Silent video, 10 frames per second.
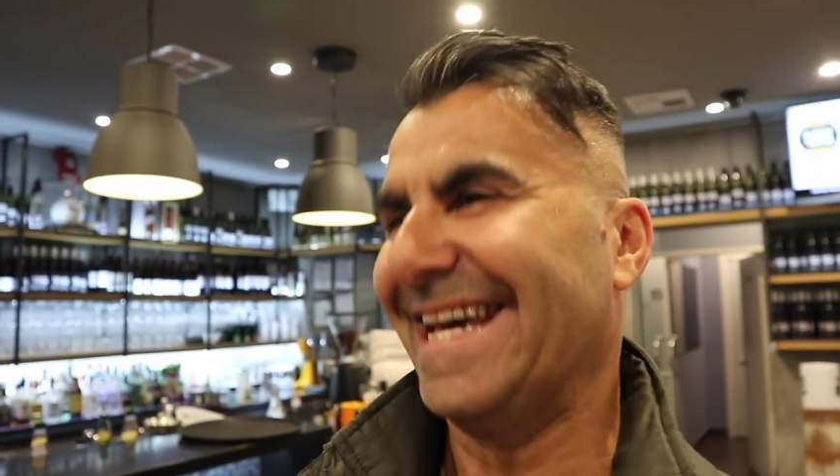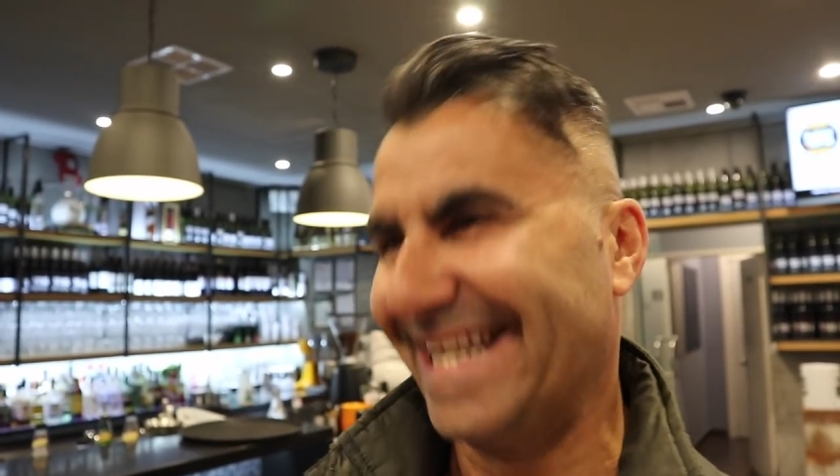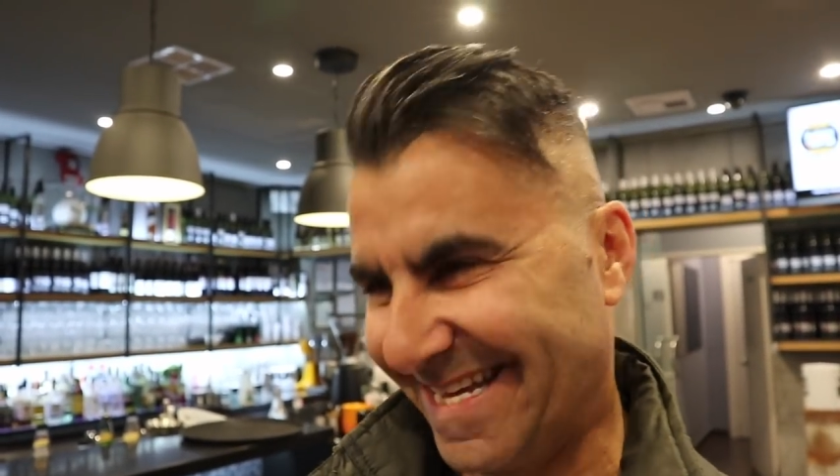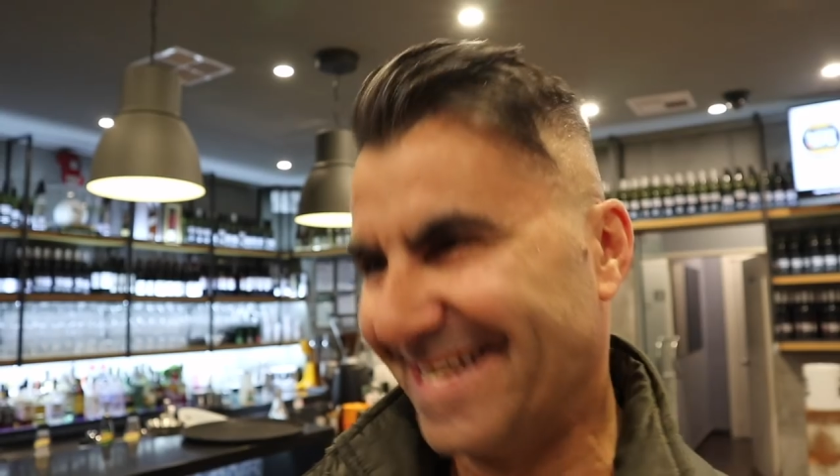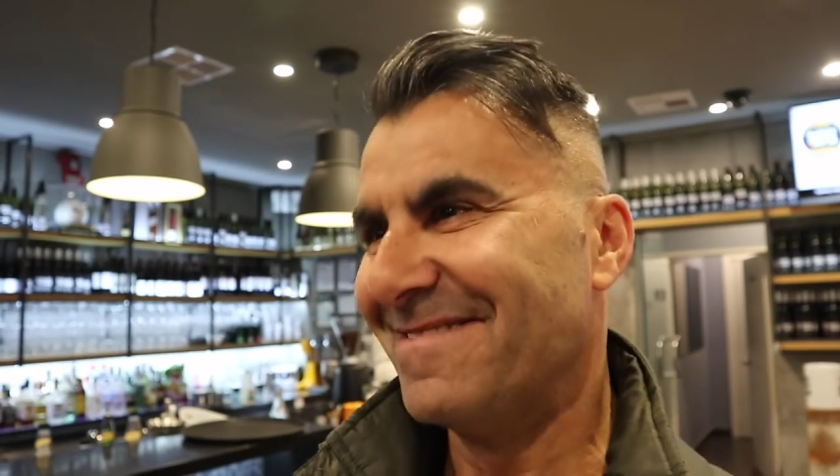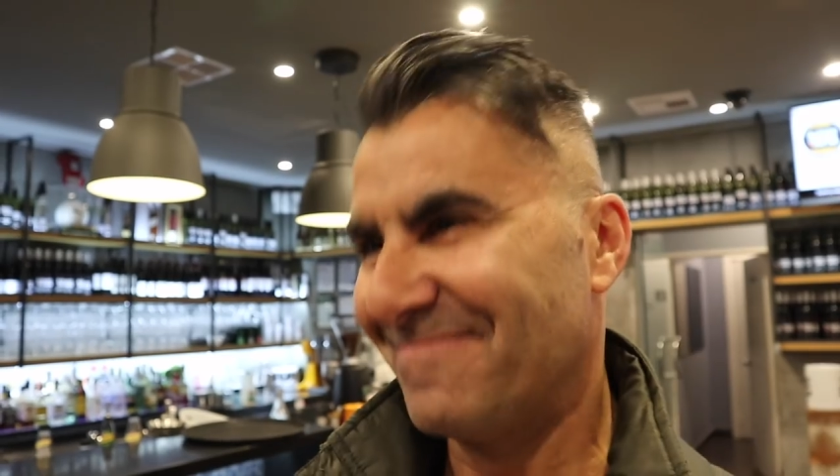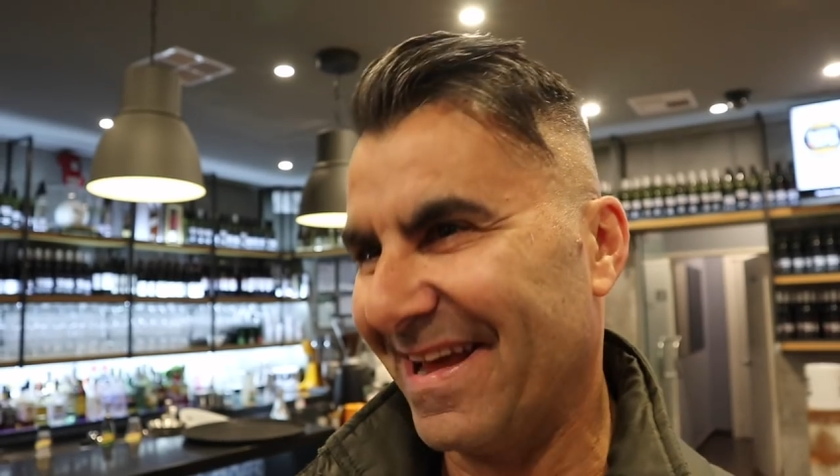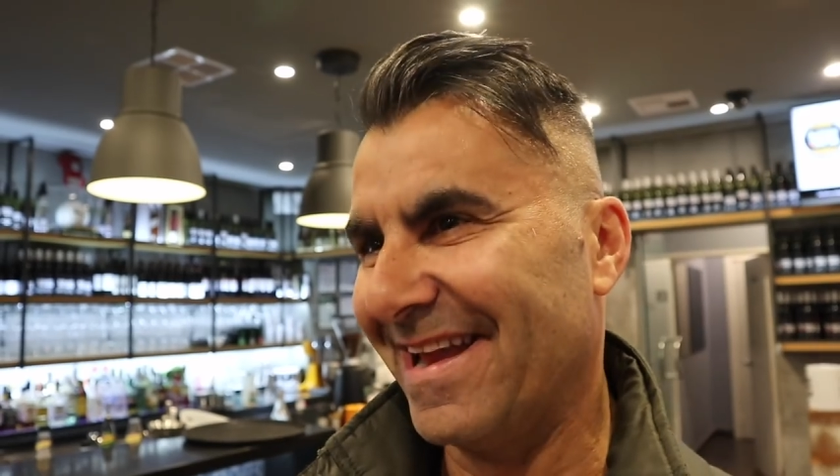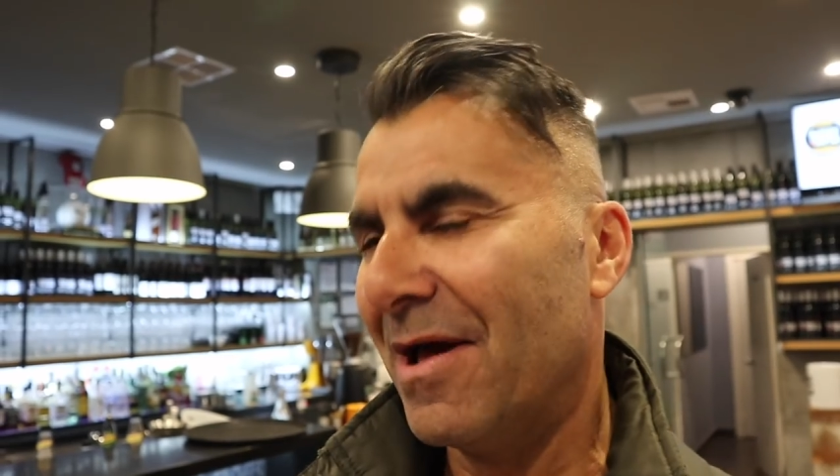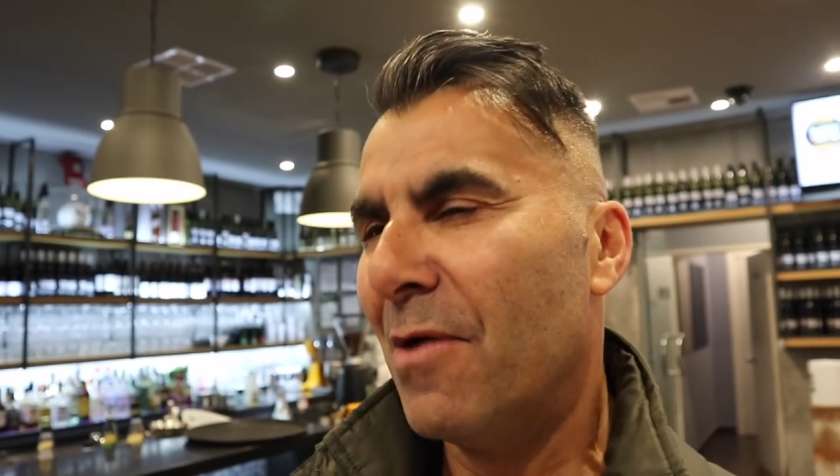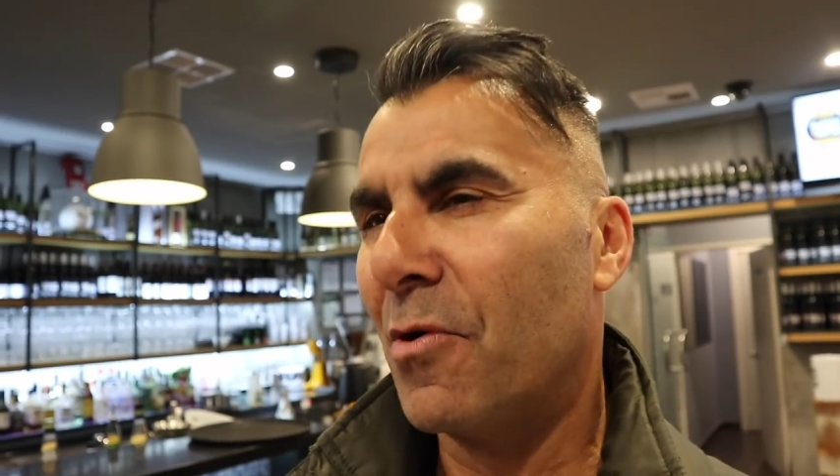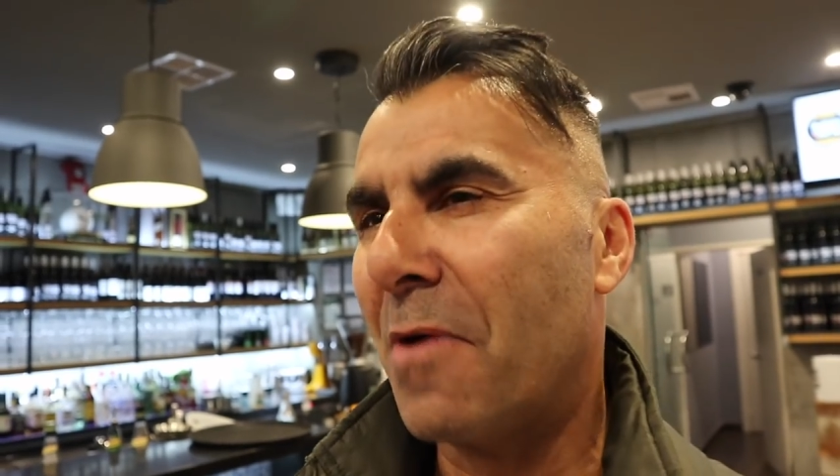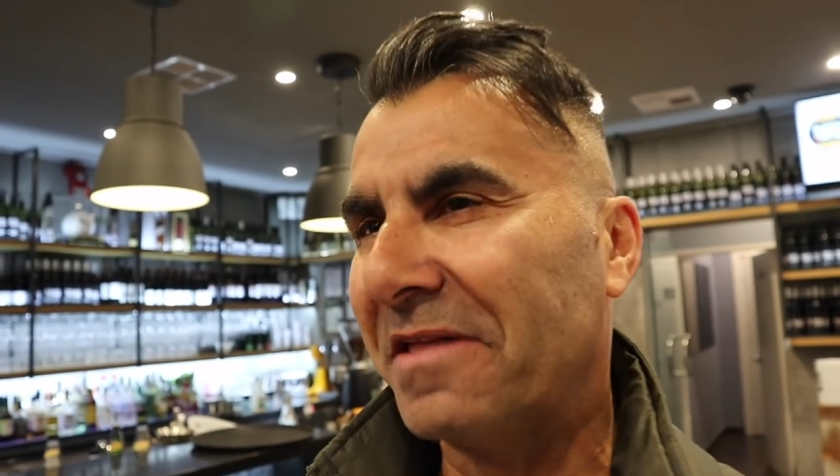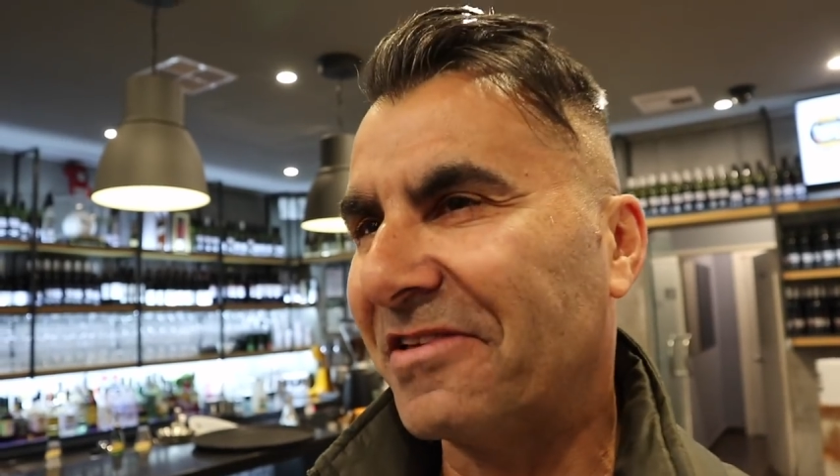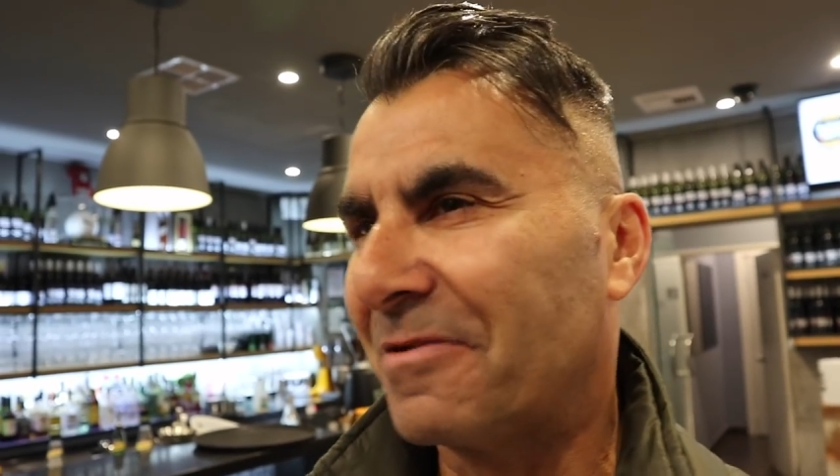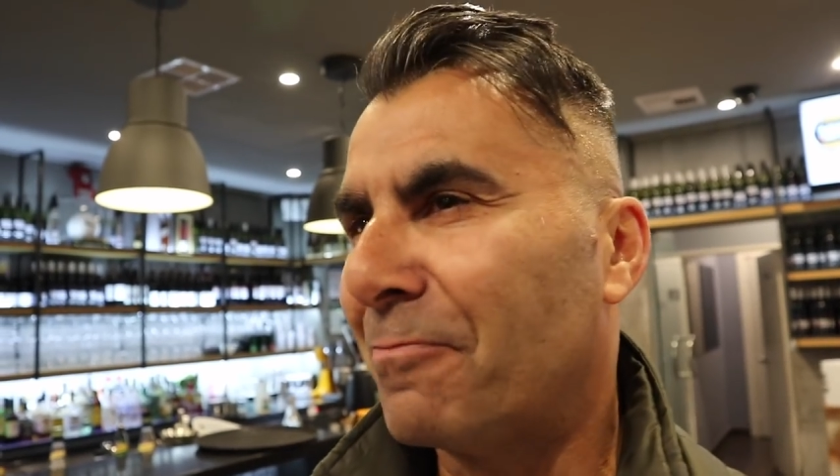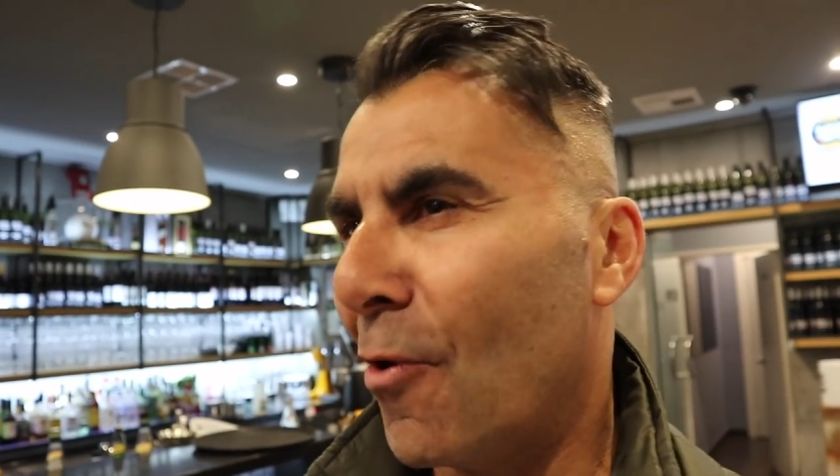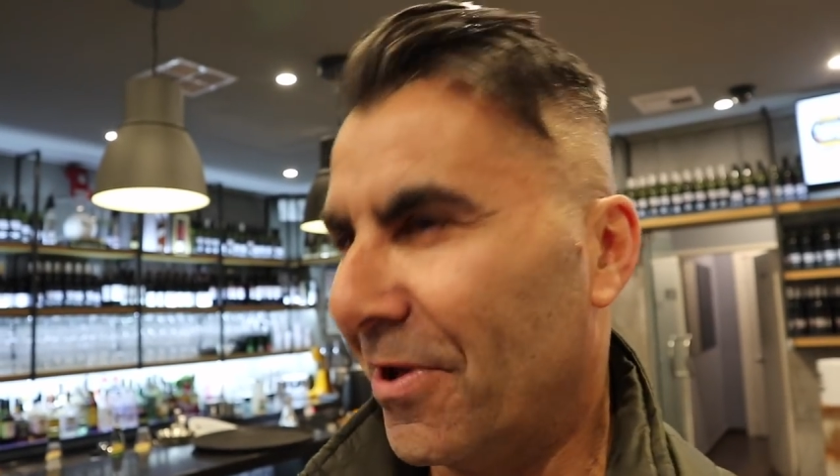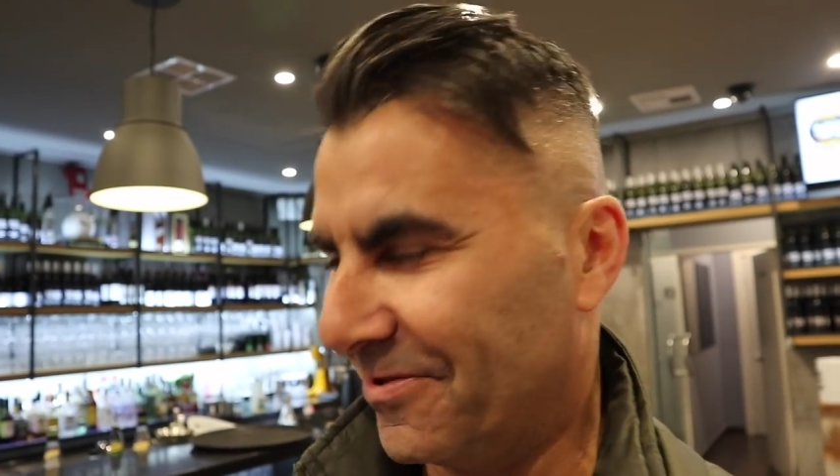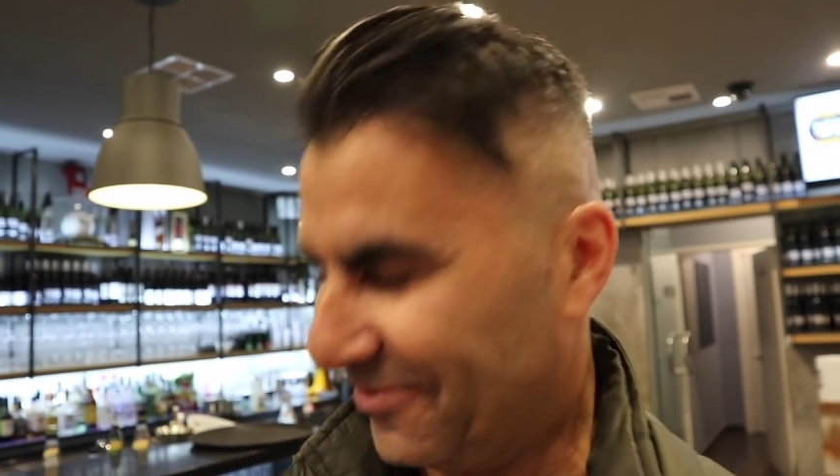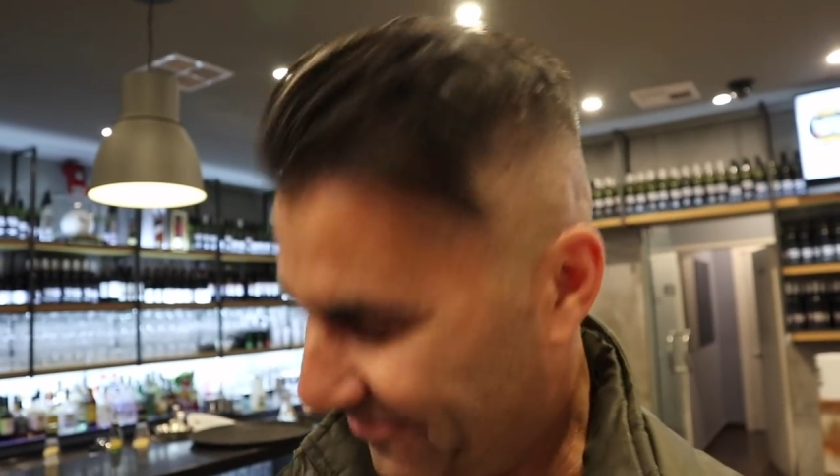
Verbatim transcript: All right, mate. Plenty. We won't disappoint you.